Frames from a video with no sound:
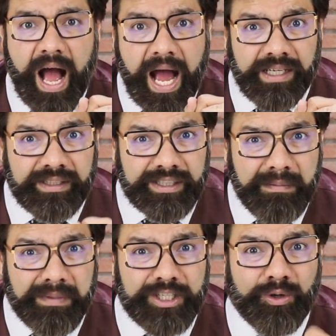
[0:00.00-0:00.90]
I
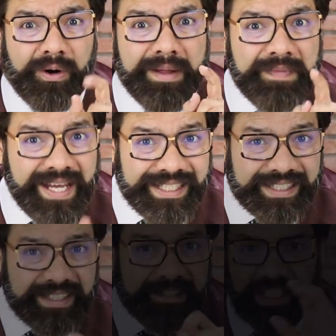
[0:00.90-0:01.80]
simply told him
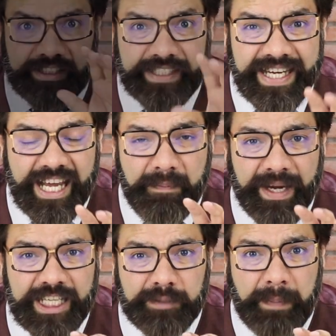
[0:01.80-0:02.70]
this: the single
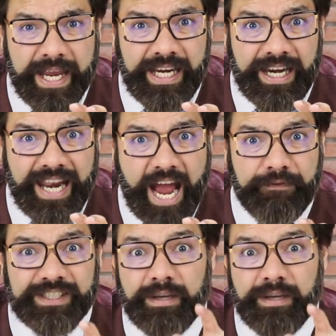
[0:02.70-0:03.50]
biggest pain in life is